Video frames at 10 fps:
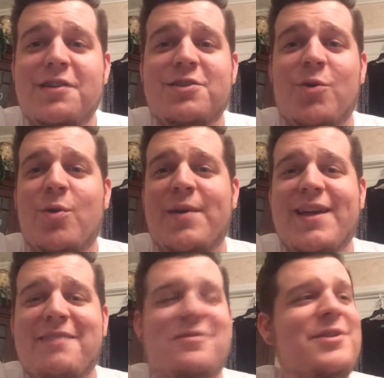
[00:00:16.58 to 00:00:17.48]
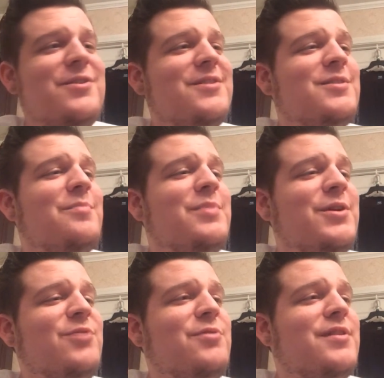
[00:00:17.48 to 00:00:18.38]
So what we have here is a
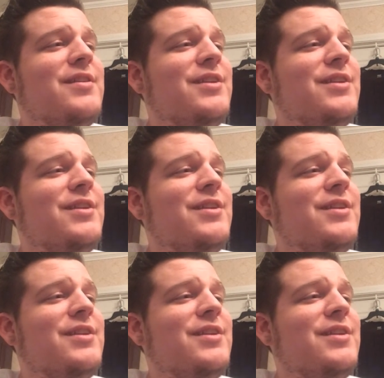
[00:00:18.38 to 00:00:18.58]
beer with an